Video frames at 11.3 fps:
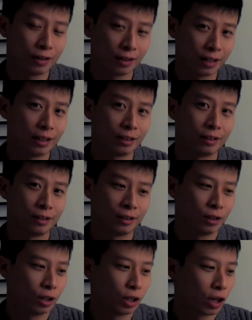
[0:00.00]
light,
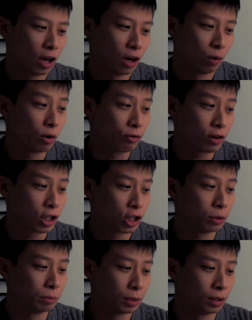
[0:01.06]
refreshing
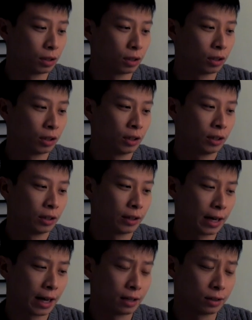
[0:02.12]
beer that
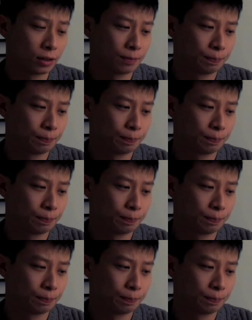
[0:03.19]
has